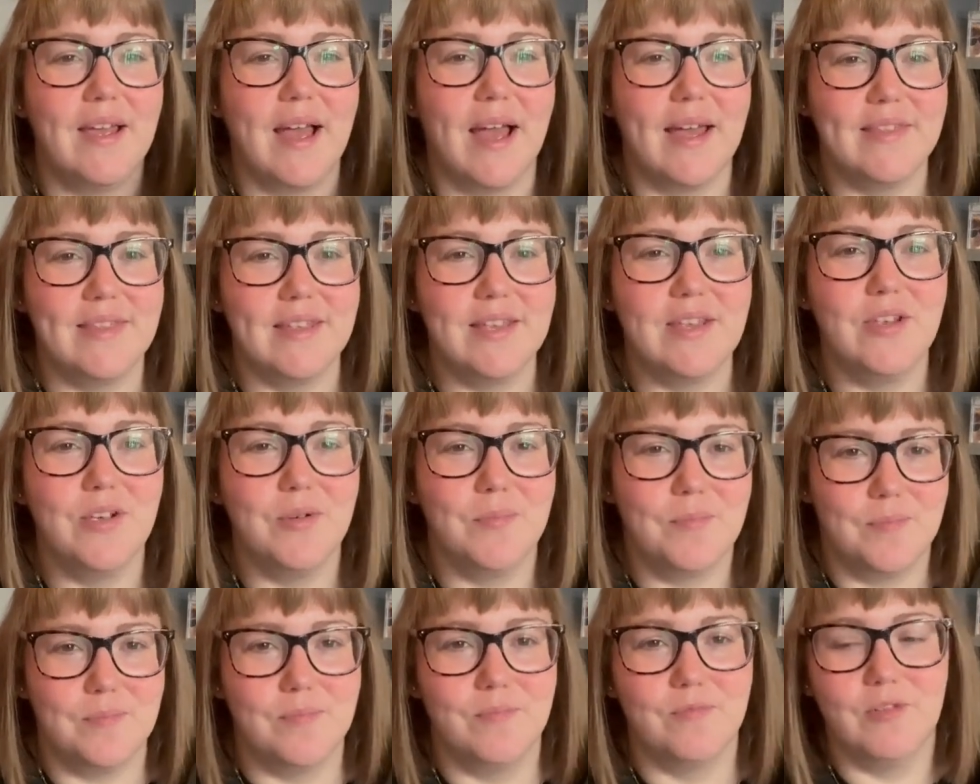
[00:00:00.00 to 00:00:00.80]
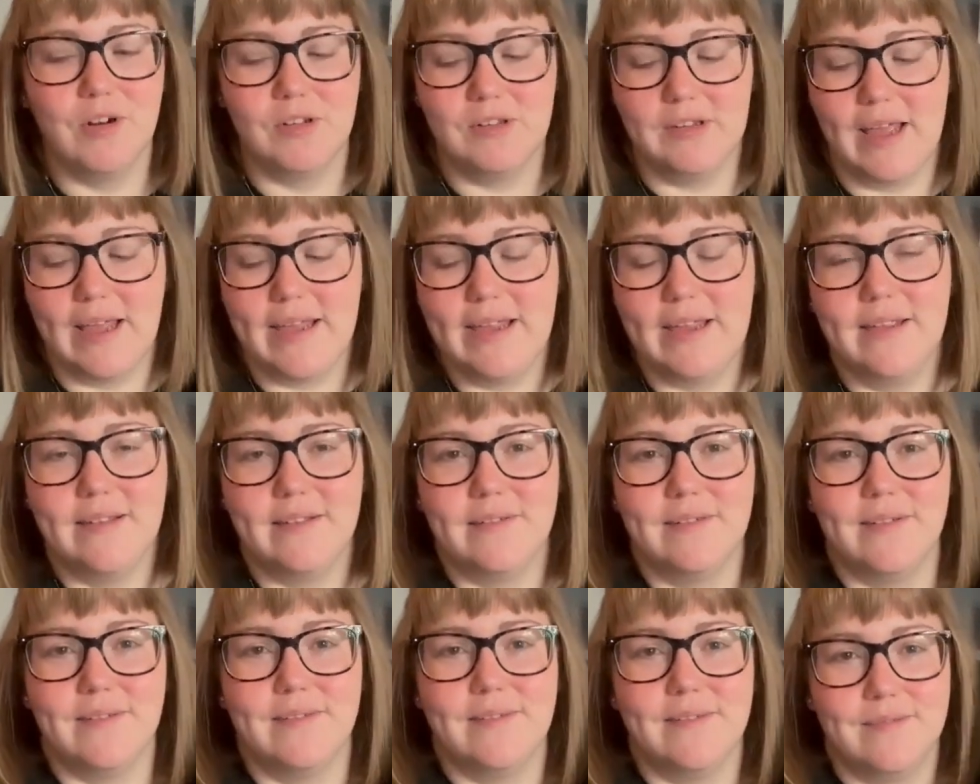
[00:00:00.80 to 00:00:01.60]
I think you'll relate
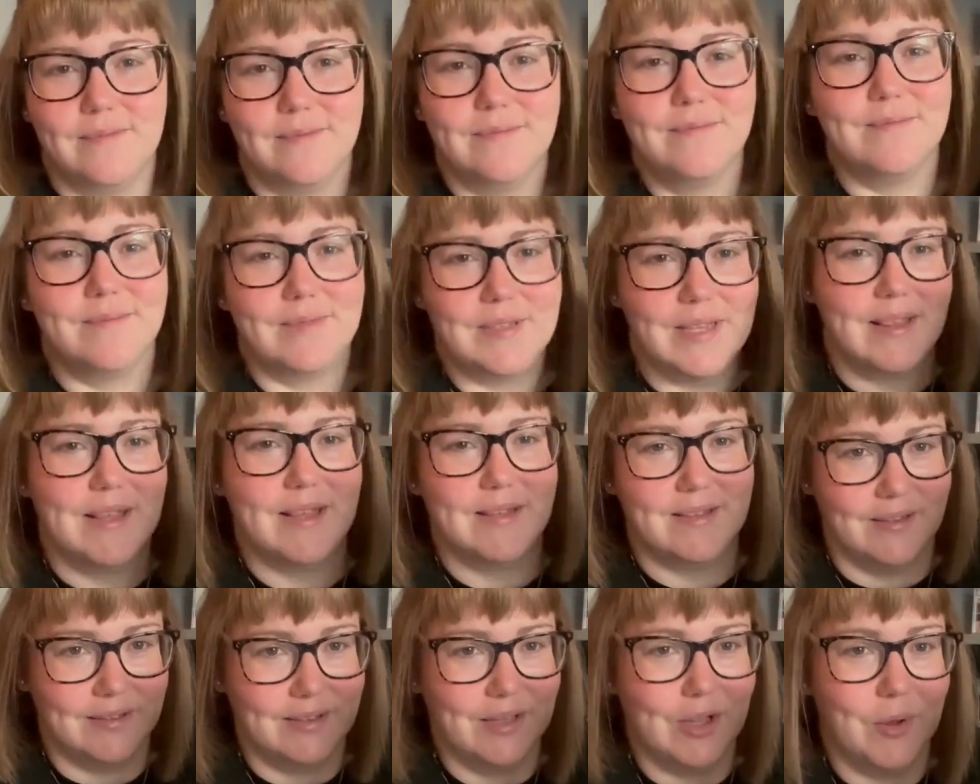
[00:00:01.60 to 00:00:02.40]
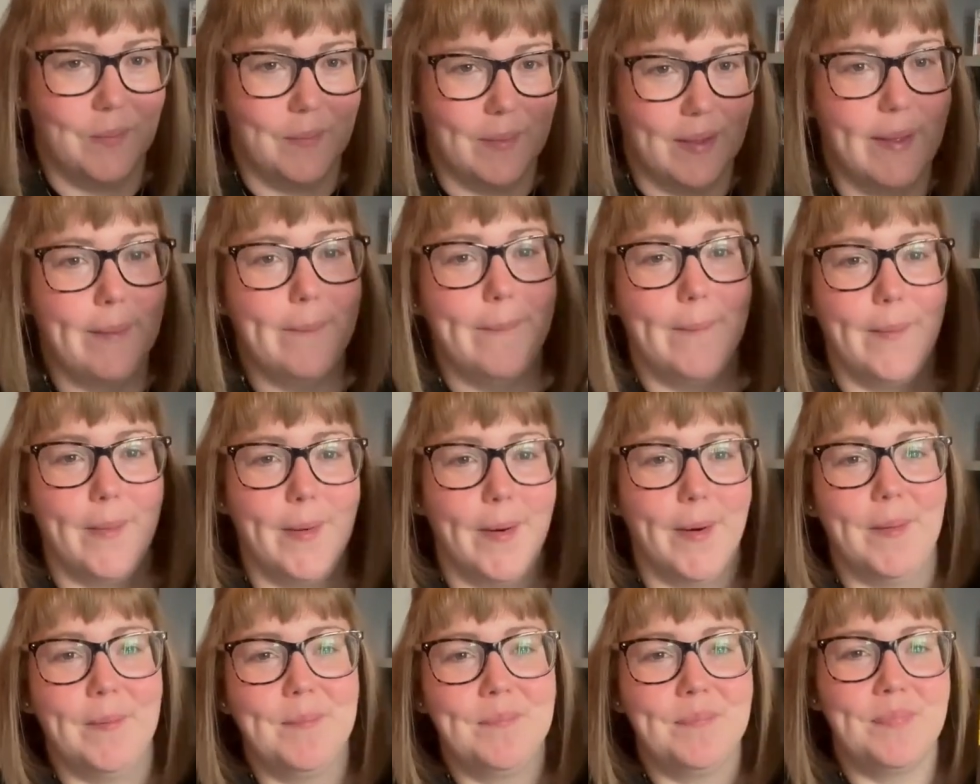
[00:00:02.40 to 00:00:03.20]
to this a little bit,
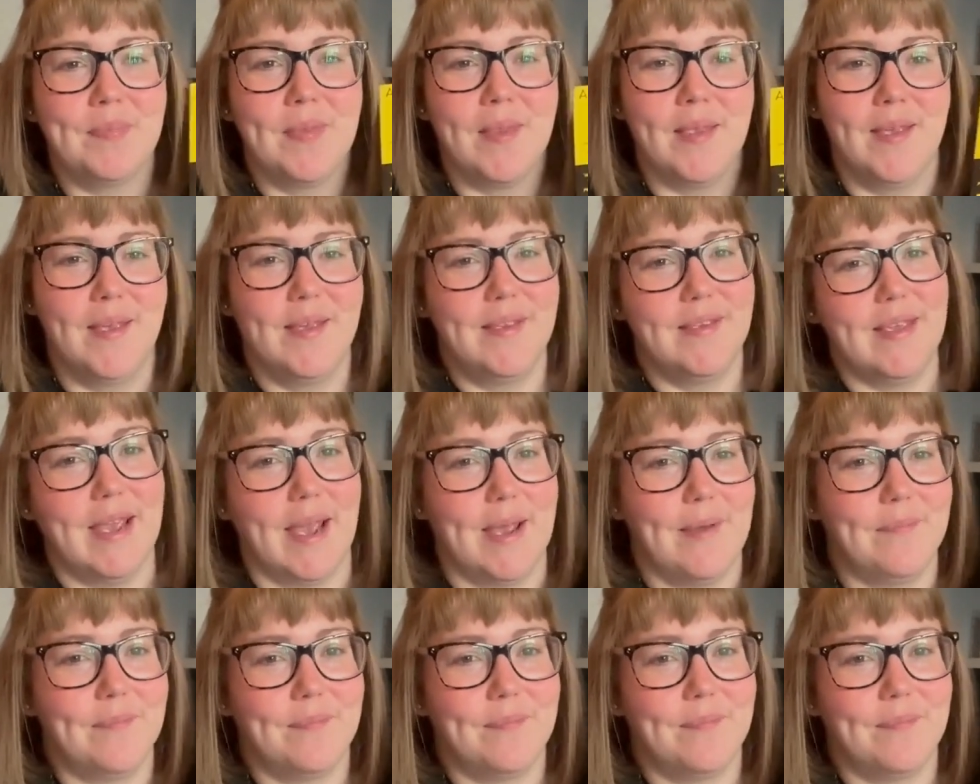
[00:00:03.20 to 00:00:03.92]
but yeah.